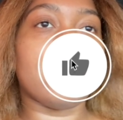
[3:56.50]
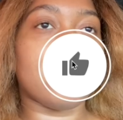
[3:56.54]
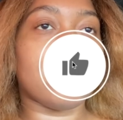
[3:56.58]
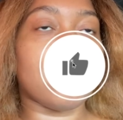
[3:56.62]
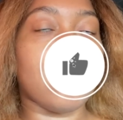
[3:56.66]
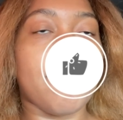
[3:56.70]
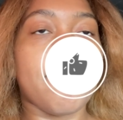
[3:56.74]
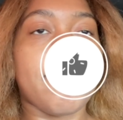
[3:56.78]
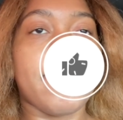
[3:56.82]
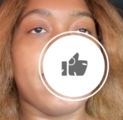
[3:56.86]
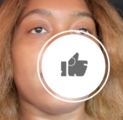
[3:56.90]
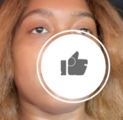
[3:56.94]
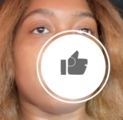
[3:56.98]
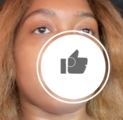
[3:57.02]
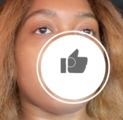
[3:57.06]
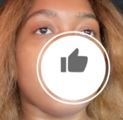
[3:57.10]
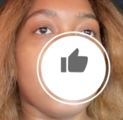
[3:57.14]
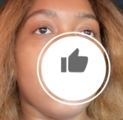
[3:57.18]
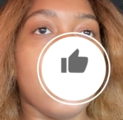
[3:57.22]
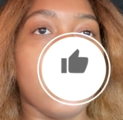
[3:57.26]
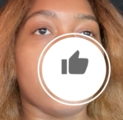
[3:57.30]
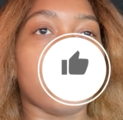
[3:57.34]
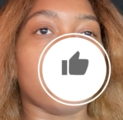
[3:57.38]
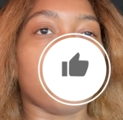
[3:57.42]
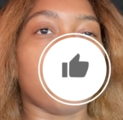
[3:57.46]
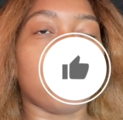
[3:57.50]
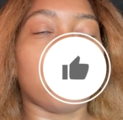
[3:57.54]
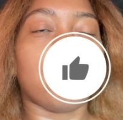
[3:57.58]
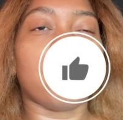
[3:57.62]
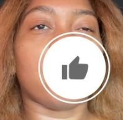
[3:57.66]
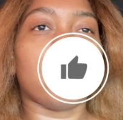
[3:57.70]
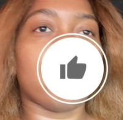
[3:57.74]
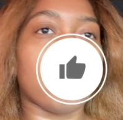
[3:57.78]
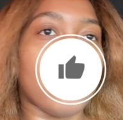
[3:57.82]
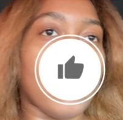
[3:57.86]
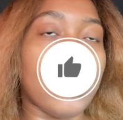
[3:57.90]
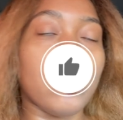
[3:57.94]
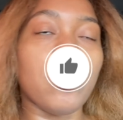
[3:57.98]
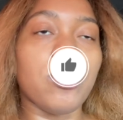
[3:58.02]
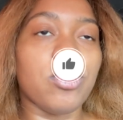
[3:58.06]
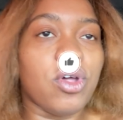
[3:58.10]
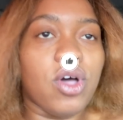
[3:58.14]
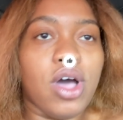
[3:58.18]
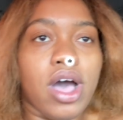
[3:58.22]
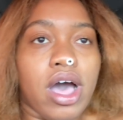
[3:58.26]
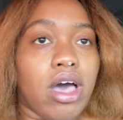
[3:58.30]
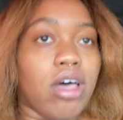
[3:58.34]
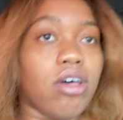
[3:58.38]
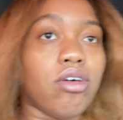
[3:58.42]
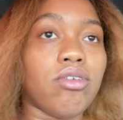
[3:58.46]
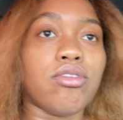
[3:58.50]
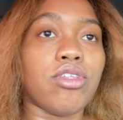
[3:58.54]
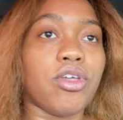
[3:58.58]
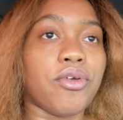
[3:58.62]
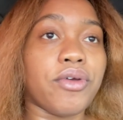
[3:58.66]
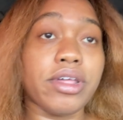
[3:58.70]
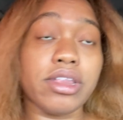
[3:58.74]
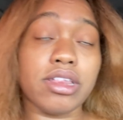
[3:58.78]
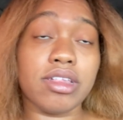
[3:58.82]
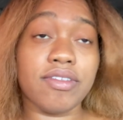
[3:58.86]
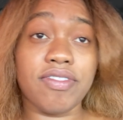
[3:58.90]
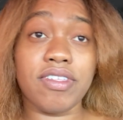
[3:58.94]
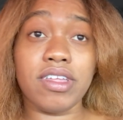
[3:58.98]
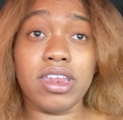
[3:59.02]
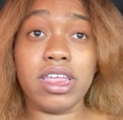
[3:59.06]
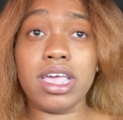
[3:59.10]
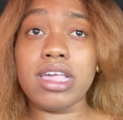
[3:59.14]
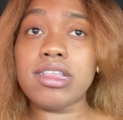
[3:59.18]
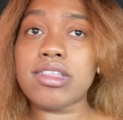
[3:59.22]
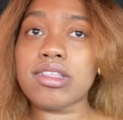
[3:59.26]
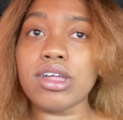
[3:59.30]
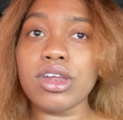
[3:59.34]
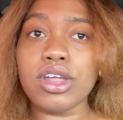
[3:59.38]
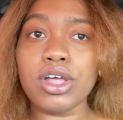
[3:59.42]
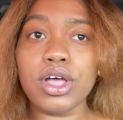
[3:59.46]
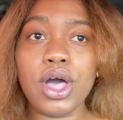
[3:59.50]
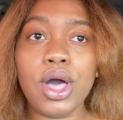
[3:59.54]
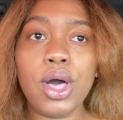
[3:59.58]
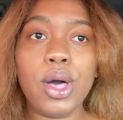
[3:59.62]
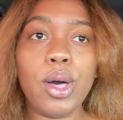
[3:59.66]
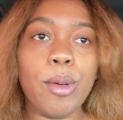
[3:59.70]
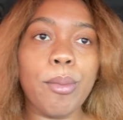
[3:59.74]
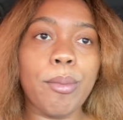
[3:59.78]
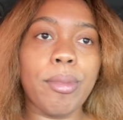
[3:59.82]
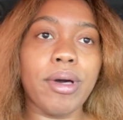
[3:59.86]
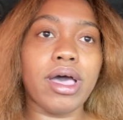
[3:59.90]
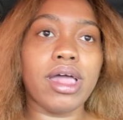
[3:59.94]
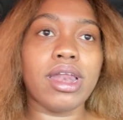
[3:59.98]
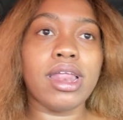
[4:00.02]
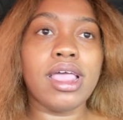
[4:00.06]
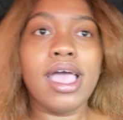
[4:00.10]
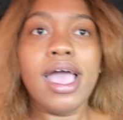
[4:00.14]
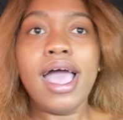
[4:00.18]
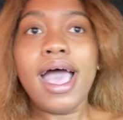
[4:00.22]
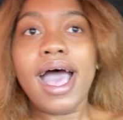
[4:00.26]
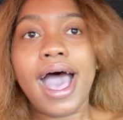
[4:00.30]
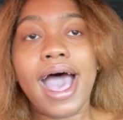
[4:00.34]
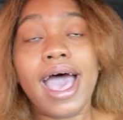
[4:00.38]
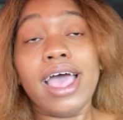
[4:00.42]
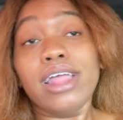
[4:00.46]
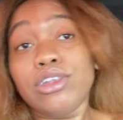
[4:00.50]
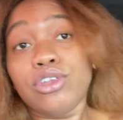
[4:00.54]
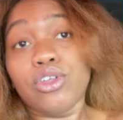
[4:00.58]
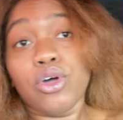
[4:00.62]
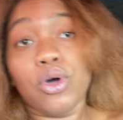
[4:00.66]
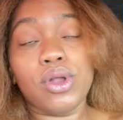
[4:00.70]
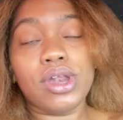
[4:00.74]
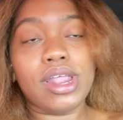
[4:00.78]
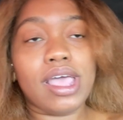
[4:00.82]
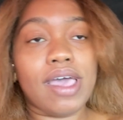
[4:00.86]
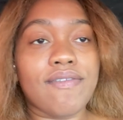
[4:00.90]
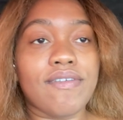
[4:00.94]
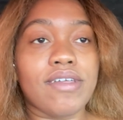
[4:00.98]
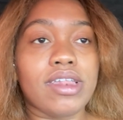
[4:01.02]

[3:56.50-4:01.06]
stop by Sash. I don't know how the rest of the day is gonna go, but I don't have